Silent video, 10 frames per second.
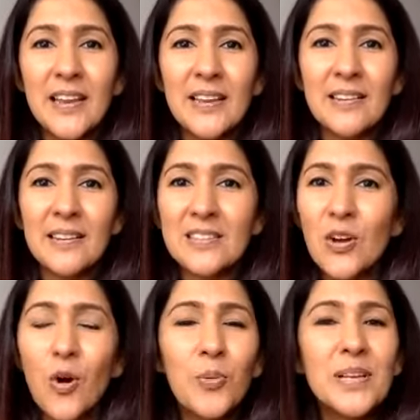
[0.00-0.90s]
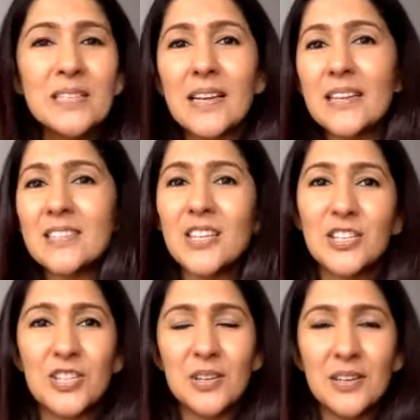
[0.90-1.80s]
And it's always like
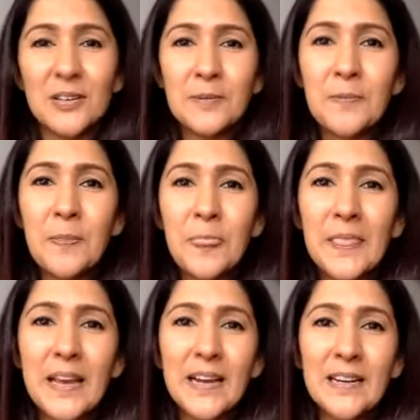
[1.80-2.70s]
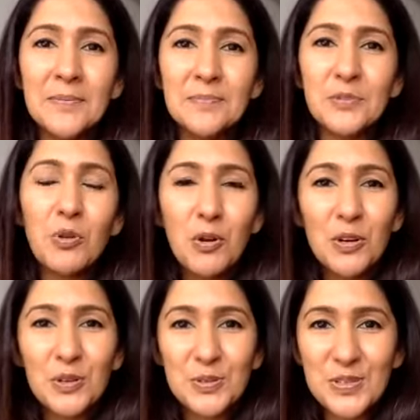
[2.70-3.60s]
such a
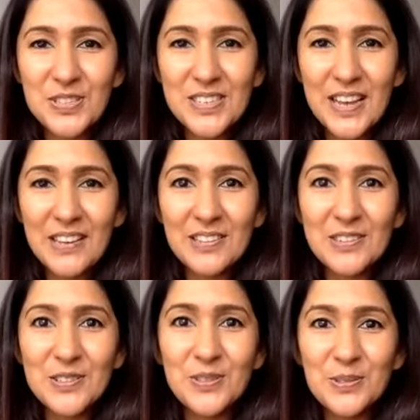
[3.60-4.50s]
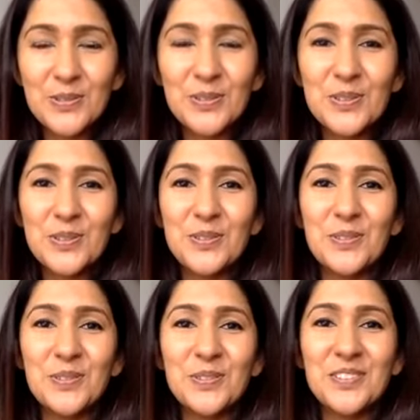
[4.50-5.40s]
roller coaster cycle to
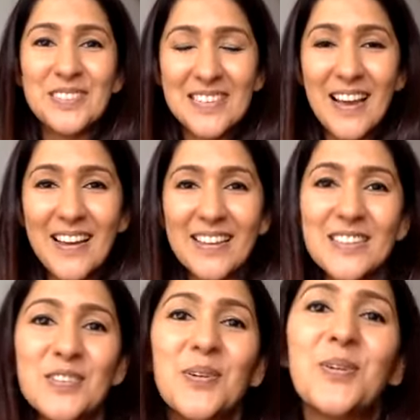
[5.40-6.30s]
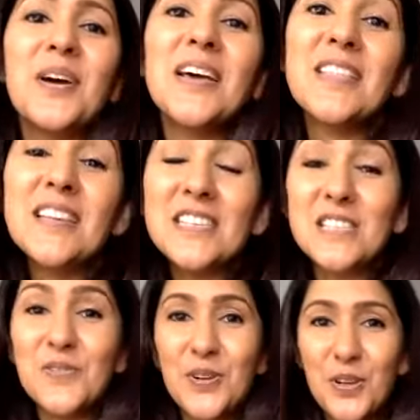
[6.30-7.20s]
decide. So this
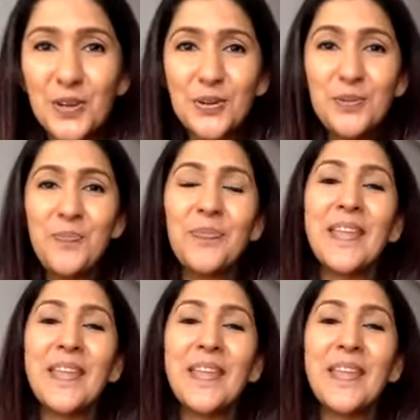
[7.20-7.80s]
is for you.